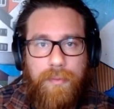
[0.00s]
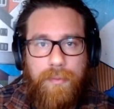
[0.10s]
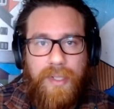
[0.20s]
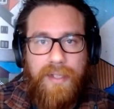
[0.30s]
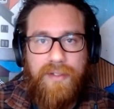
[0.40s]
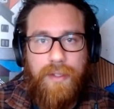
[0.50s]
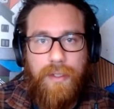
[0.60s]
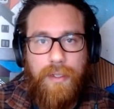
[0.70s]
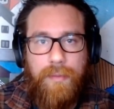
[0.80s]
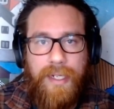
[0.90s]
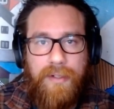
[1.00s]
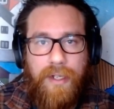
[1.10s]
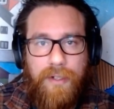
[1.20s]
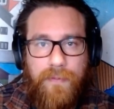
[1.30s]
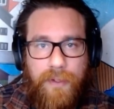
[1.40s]
place the
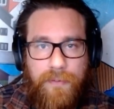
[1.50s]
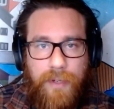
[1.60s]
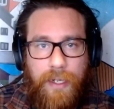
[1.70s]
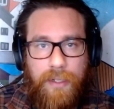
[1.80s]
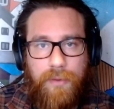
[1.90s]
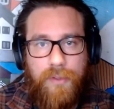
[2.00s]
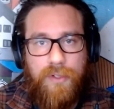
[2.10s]
metadata for the file that was